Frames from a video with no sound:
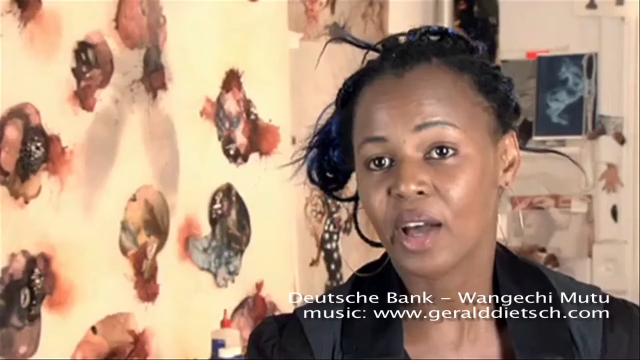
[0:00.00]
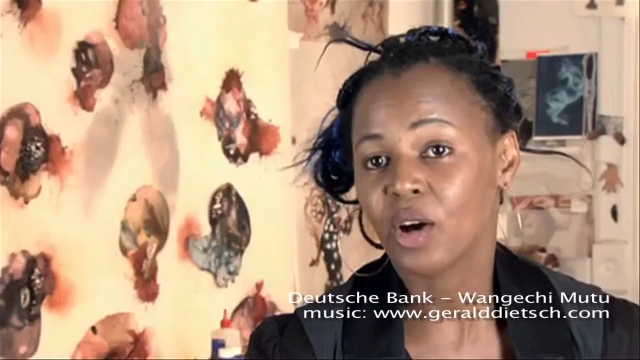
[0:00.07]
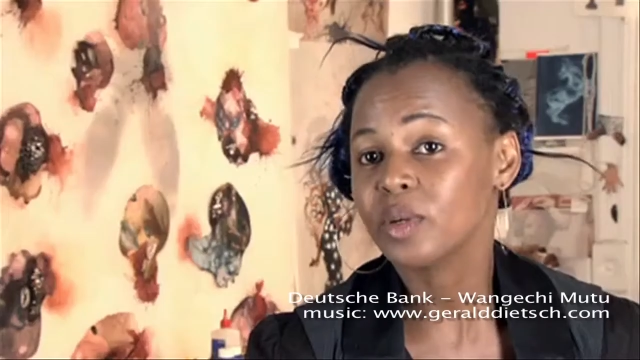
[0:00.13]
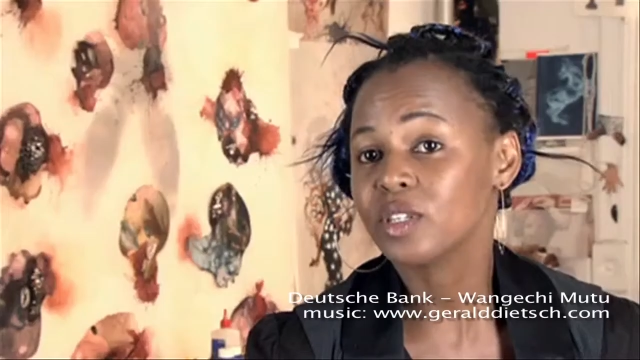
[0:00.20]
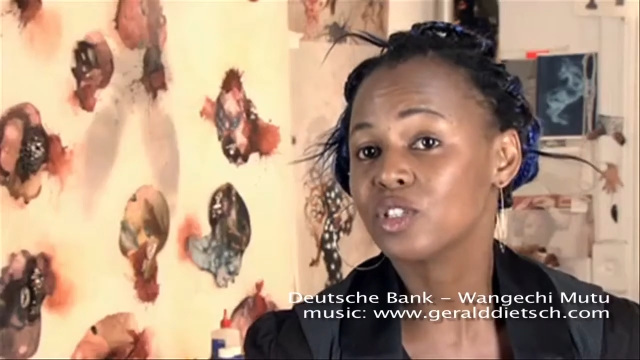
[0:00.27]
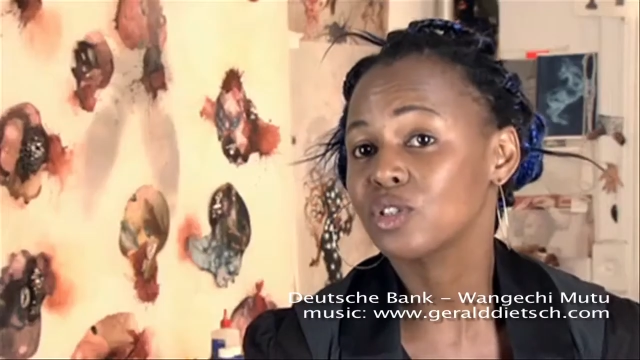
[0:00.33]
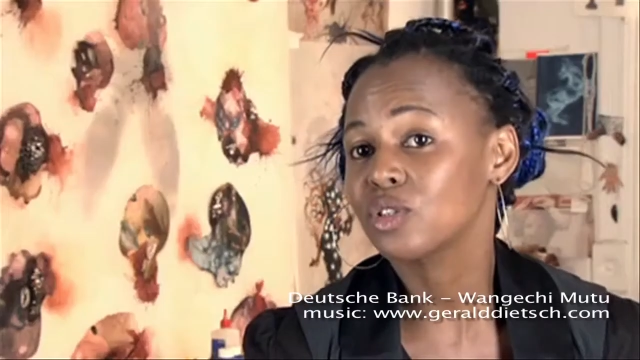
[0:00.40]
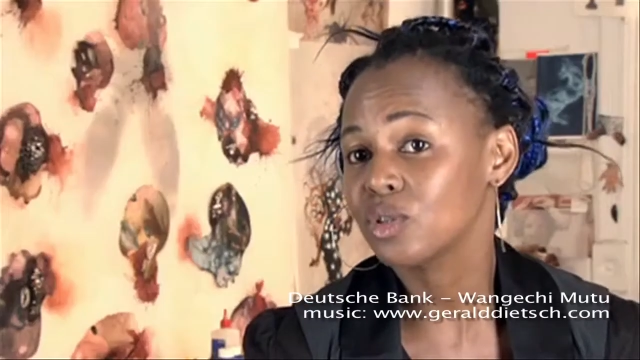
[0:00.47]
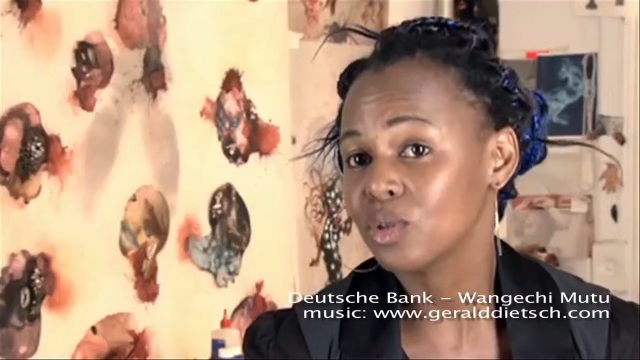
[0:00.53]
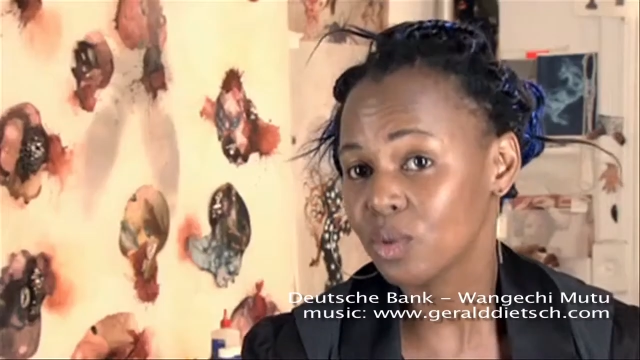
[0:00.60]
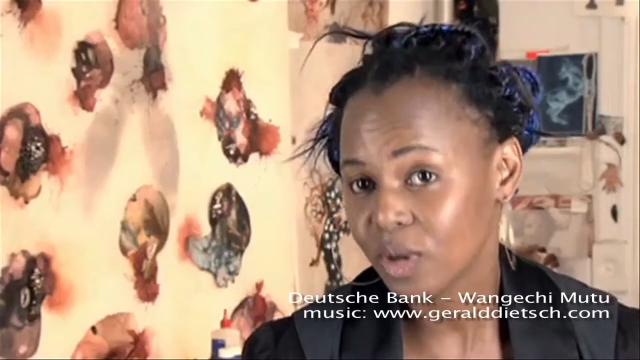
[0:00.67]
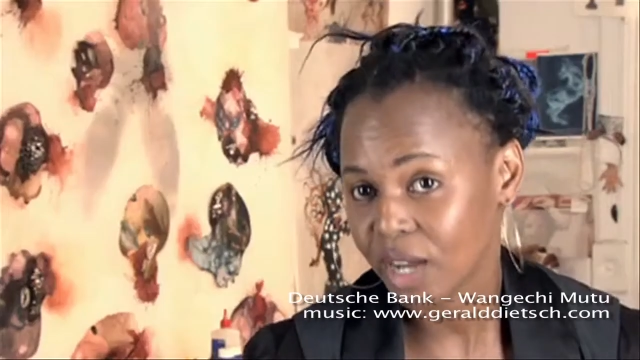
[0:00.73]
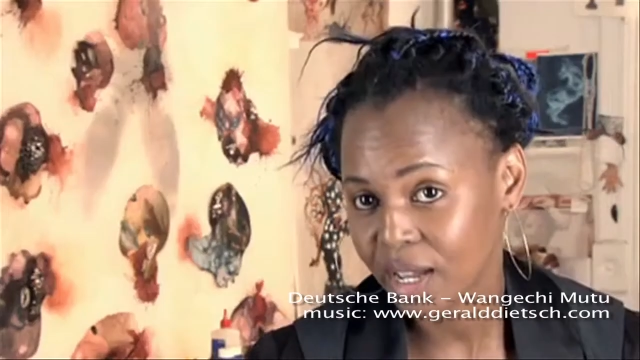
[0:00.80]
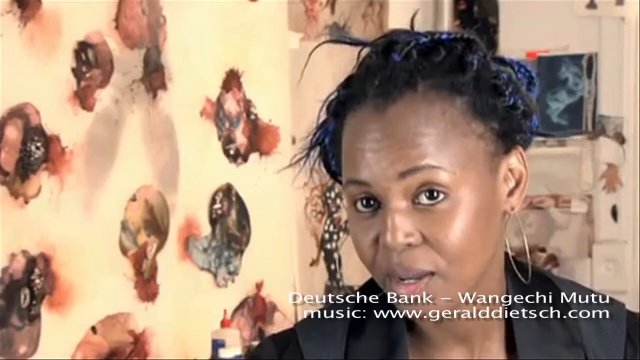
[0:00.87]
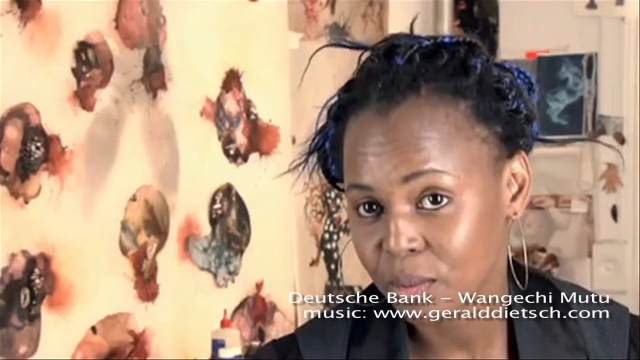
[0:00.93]
I always knew
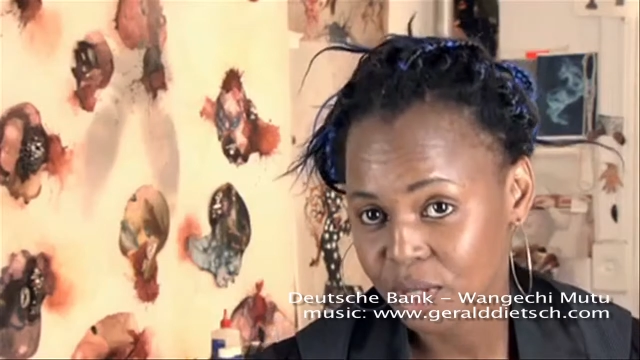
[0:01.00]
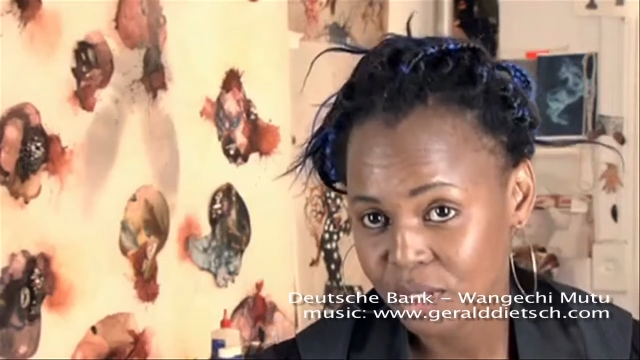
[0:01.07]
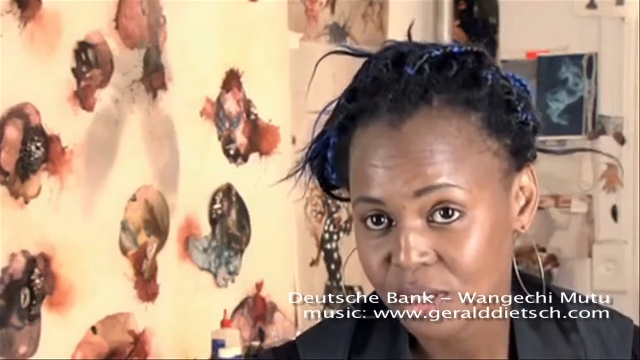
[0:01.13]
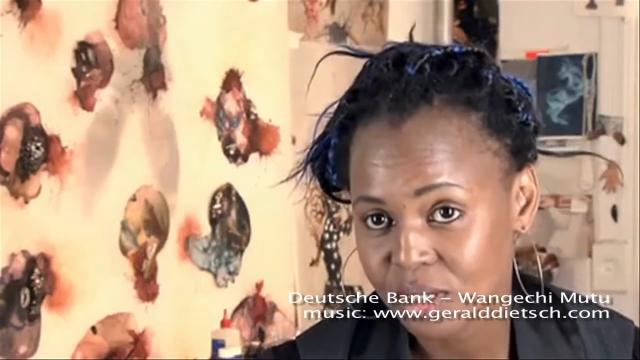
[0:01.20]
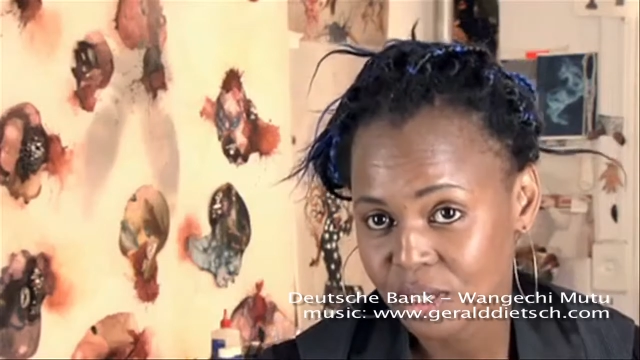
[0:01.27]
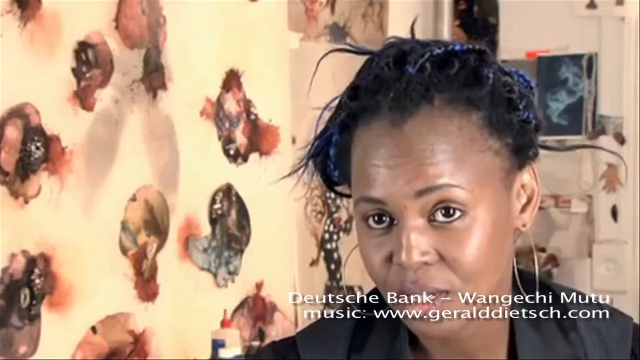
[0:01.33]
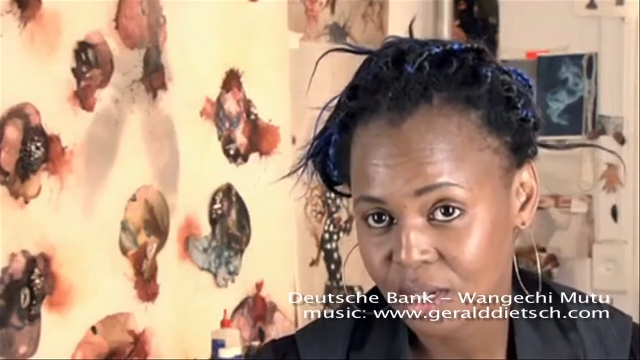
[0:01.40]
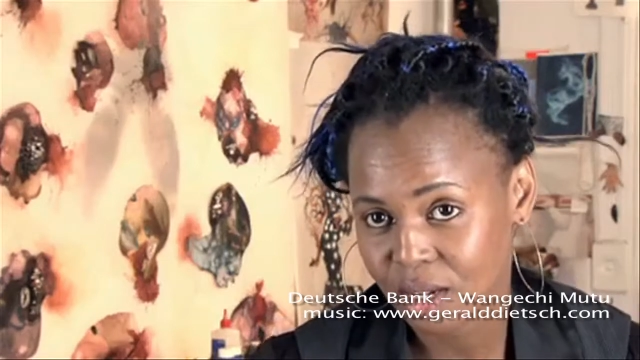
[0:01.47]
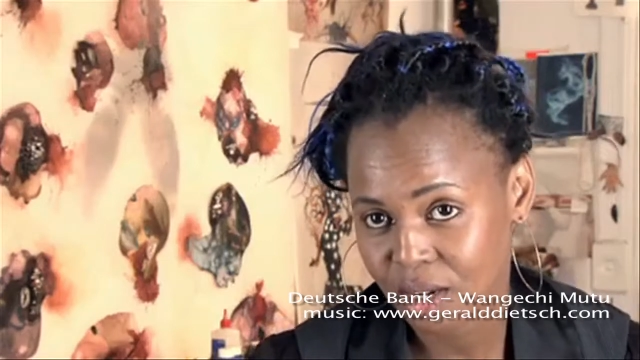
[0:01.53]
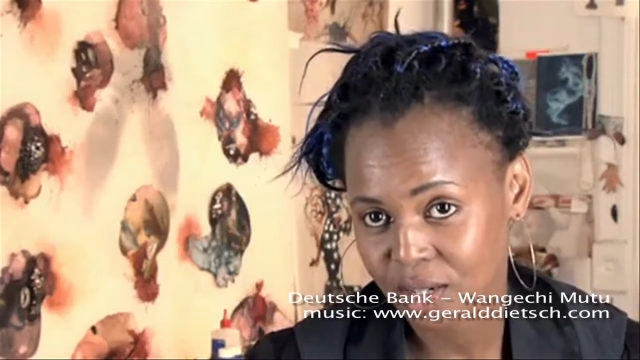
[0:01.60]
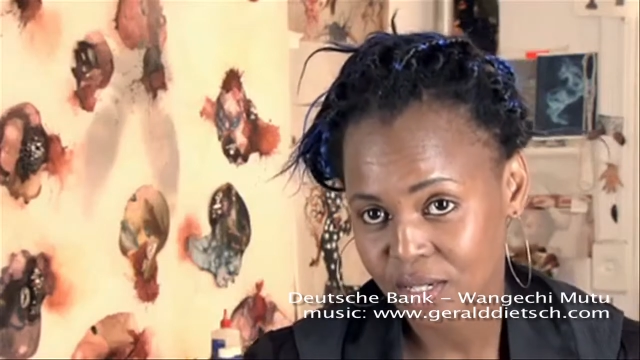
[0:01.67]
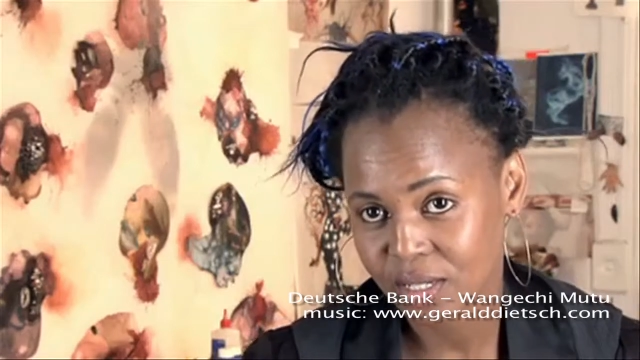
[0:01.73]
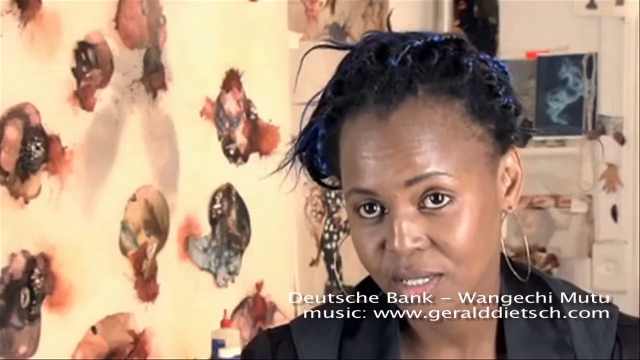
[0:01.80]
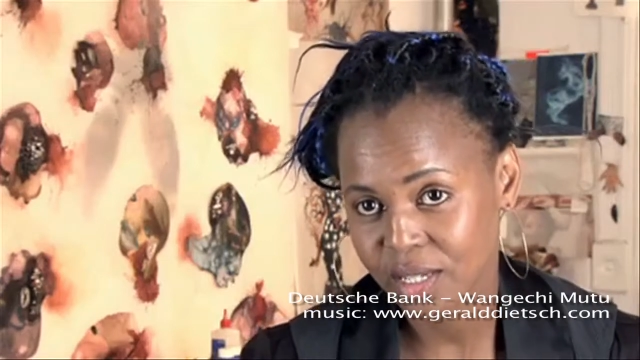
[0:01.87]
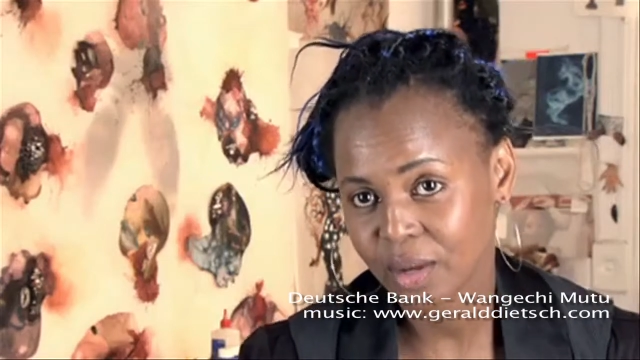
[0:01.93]
I was an
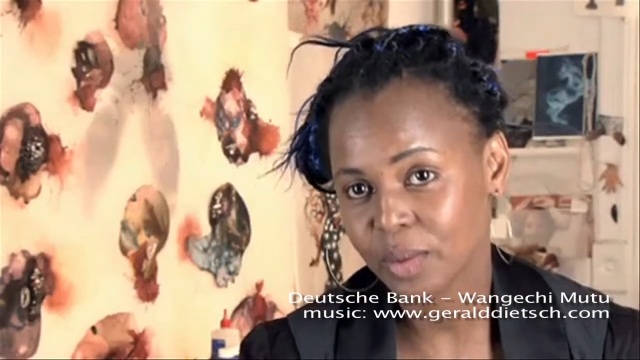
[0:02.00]
artist.